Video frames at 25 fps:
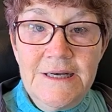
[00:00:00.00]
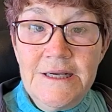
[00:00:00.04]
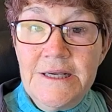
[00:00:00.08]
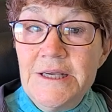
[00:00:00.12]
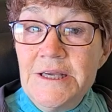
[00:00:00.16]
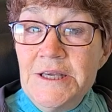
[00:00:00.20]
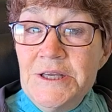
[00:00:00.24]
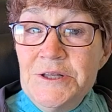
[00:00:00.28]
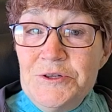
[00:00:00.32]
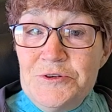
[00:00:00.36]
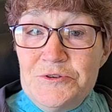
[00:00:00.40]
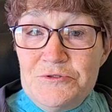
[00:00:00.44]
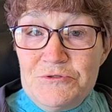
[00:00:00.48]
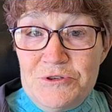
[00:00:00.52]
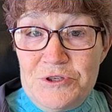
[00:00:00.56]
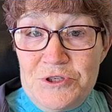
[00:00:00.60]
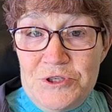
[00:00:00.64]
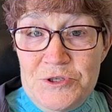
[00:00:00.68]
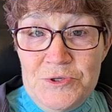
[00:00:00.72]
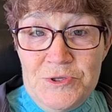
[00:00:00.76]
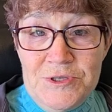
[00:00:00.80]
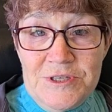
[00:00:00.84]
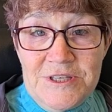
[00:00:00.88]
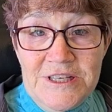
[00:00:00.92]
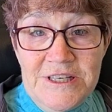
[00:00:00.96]

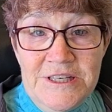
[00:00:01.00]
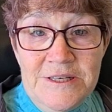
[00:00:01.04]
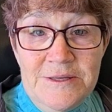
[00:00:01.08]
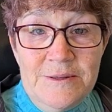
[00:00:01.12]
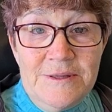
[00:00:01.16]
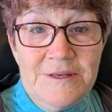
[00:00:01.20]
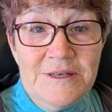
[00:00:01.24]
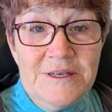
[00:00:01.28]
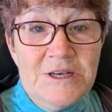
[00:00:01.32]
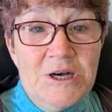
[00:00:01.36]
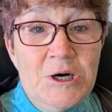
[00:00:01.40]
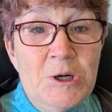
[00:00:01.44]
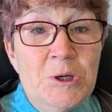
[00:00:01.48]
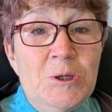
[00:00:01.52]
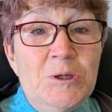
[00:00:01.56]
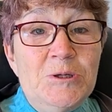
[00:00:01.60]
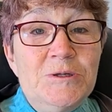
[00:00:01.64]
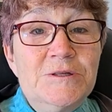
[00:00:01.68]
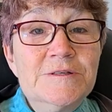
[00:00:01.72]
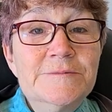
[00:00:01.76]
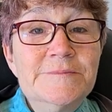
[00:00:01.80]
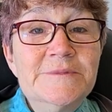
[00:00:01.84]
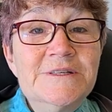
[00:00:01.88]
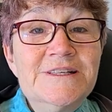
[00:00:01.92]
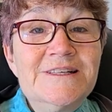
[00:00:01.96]
Introducing the
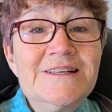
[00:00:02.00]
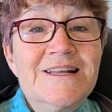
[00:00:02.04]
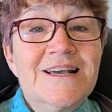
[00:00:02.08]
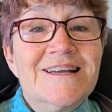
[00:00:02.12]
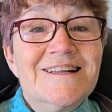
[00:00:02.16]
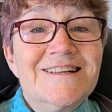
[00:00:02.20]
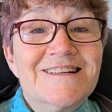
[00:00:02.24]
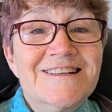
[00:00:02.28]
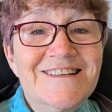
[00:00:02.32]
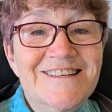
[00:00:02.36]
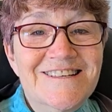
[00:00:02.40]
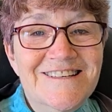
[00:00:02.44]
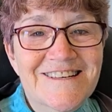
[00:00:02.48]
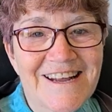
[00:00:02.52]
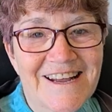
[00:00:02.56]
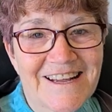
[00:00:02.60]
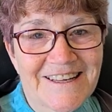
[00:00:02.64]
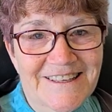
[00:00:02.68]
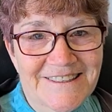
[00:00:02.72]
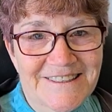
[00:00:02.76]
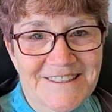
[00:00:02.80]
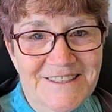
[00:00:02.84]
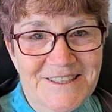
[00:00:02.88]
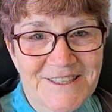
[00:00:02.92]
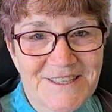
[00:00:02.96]
ultimate
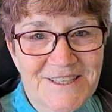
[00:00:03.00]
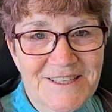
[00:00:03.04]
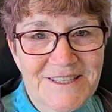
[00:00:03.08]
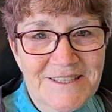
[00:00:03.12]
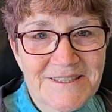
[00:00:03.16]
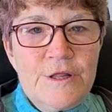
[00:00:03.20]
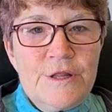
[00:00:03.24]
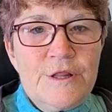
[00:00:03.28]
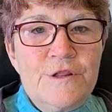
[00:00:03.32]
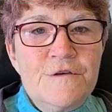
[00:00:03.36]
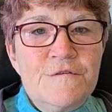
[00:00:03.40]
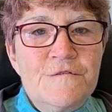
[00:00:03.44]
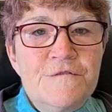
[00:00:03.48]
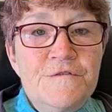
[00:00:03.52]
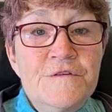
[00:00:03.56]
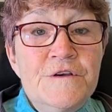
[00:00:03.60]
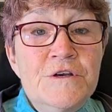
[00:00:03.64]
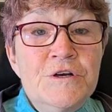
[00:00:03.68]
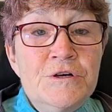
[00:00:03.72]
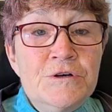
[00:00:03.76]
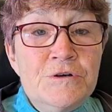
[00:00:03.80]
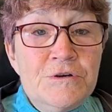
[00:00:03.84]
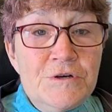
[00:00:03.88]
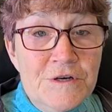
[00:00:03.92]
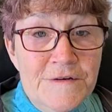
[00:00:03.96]
challenge, the
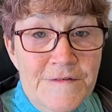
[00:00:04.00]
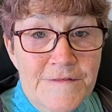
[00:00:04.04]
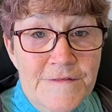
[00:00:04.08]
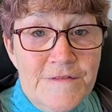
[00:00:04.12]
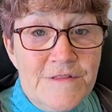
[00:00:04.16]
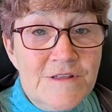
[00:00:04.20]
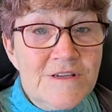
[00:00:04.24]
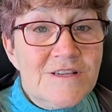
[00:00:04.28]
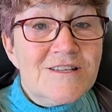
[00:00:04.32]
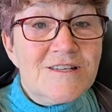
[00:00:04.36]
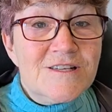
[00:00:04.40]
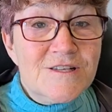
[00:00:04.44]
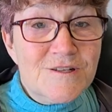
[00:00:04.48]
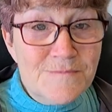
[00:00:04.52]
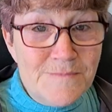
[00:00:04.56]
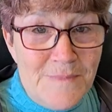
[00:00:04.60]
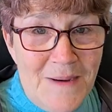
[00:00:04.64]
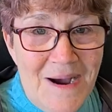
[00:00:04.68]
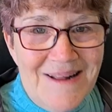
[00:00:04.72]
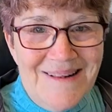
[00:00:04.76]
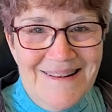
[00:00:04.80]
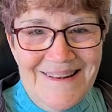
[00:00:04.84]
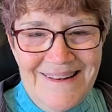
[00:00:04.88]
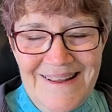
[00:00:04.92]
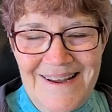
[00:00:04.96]
fear of the
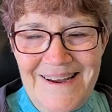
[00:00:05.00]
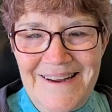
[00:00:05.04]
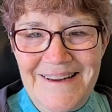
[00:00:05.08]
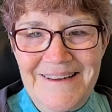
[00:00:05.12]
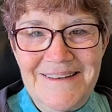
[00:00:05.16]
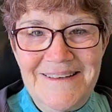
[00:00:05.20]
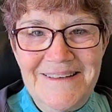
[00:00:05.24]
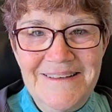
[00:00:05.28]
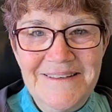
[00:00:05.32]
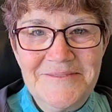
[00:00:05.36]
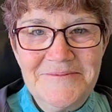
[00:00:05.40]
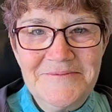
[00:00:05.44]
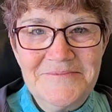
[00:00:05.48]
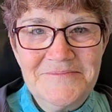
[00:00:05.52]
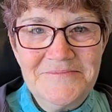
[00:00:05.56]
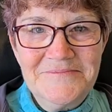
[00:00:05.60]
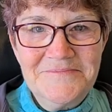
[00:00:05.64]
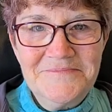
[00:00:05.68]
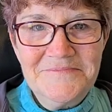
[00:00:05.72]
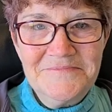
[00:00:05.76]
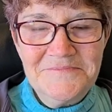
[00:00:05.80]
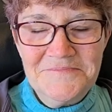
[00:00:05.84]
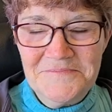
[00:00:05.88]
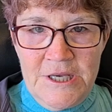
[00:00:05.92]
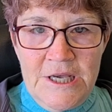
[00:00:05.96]
spotlight.
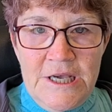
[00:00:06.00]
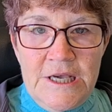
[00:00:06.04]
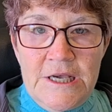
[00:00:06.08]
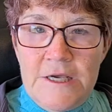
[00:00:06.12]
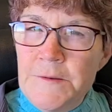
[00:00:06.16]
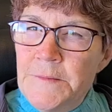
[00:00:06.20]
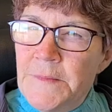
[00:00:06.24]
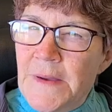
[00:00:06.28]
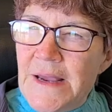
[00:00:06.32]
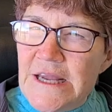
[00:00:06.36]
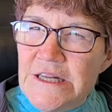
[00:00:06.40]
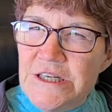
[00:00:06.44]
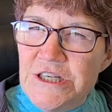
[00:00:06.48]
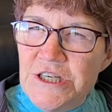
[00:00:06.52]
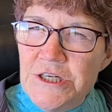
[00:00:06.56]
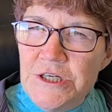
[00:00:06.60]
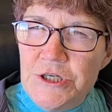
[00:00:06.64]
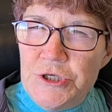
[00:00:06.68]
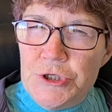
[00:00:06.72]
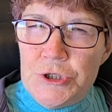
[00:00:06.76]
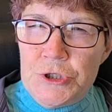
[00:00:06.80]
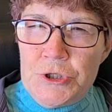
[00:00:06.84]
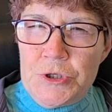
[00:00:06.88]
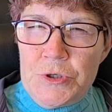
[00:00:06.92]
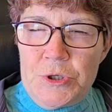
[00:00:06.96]
Imagine
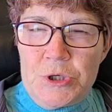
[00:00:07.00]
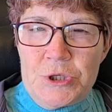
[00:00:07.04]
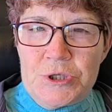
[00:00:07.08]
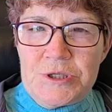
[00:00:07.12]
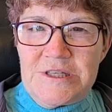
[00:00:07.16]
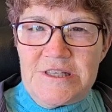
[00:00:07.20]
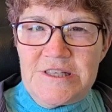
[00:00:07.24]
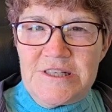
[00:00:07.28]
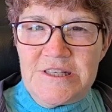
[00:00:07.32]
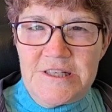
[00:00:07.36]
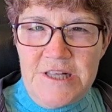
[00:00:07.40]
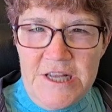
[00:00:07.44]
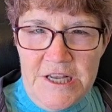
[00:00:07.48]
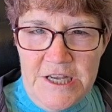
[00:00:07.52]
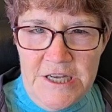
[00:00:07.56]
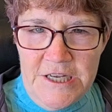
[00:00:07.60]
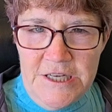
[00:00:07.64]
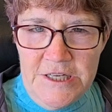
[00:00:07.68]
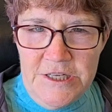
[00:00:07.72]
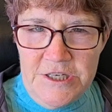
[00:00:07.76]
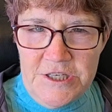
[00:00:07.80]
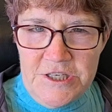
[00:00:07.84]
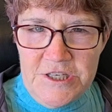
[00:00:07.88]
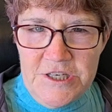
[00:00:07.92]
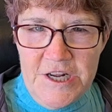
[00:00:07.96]
you're on
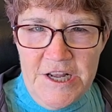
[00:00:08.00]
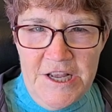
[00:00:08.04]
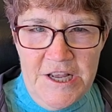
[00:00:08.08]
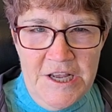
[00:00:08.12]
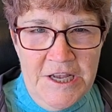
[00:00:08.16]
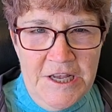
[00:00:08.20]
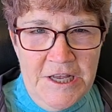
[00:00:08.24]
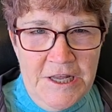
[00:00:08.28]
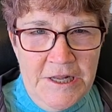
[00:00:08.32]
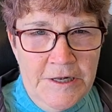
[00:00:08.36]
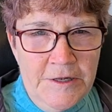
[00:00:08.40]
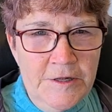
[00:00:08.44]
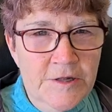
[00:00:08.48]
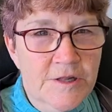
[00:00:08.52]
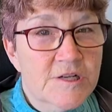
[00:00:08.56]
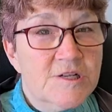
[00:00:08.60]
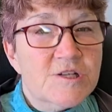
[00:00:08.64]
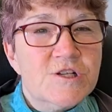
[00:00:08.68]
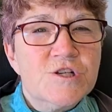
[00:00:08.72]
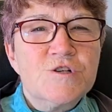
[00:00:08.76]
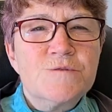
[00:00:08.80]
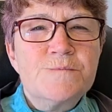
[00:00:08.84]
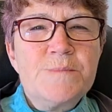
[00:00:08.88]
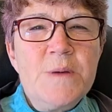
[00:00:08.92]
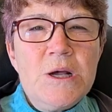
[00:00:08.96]
stage and the
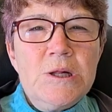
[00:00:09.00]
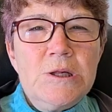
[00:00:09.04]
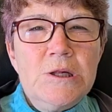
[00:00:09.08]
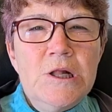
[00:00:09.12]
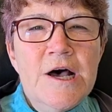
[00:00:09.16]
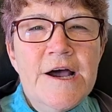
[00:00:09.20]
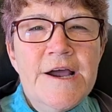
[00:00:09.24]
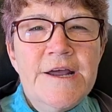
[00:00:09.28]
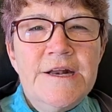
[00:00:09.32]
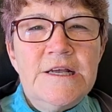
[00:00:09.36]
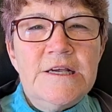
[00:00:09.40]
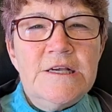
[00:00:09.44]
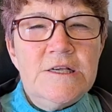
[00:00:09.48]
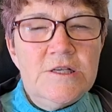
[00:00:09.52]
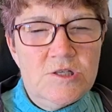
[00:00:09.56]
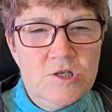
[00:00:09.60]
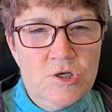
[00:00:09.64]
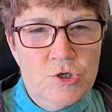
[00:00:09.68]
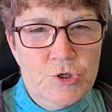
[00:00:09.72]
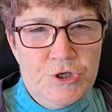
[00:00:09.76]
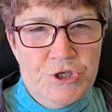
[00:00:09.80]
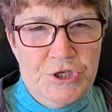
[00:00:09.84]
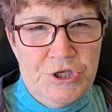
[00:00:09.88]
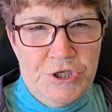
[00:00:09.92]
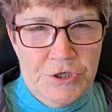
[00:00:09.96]
spotlight is
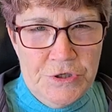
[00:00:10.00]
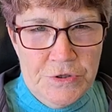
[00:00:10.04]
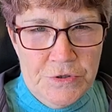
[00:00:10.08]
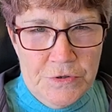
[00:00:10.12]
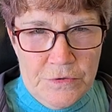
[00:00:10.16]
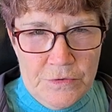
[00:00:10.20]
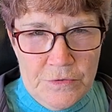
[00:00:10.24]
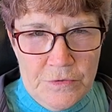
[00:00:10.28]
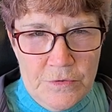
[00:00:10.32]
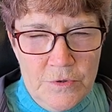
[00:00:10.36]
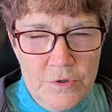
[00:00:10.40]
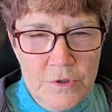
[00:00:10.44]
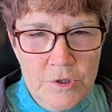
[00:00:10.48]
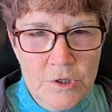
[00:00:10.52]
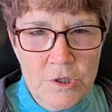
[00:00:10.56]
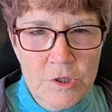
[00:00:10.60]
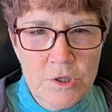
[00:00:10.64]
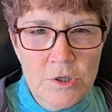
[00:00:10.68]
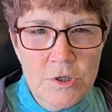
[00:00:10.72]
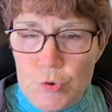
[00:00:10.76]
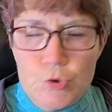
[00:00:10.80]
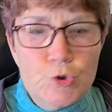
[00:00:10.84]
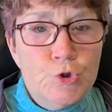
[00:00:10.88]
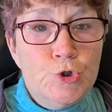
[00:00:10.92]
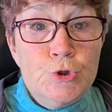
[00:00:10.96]
on you.
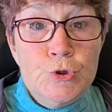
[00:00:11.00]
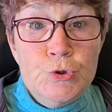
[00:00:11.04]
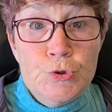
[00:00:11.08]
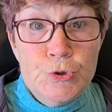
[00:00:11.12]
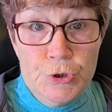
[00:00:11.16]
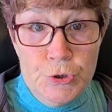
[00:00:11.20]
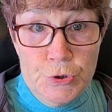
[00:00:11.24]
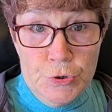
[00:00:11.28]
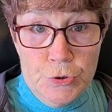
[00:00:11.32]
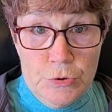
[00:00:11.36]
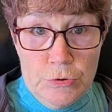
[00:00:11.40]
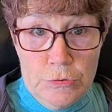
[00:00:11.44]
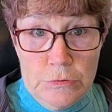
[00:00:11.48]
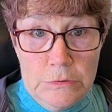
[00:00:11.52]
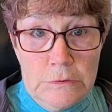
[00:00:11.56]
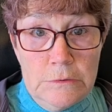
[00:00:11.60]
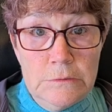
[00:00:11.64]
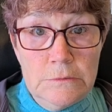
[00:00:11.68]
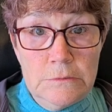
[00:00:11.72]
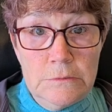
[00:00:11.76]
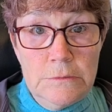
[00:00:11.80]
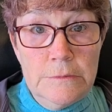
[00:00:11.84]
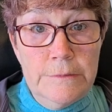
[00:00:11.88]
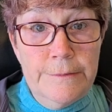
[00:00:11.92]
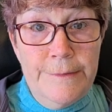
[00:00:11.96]
Do you
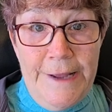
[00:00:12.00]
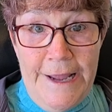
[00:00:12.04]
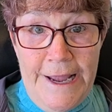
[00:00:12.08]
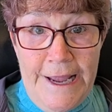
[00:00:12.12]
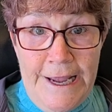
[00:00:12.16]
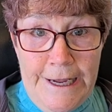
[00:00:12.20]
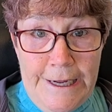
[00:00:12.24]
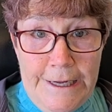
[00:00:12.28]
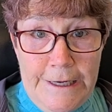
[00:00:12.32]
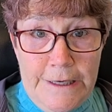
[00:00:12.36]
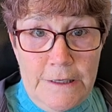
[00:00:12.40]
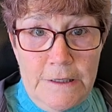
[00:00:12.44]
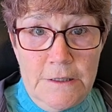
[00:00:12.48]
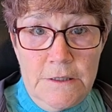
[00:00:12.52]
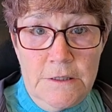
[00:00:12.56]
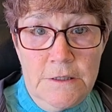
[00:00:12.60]
A.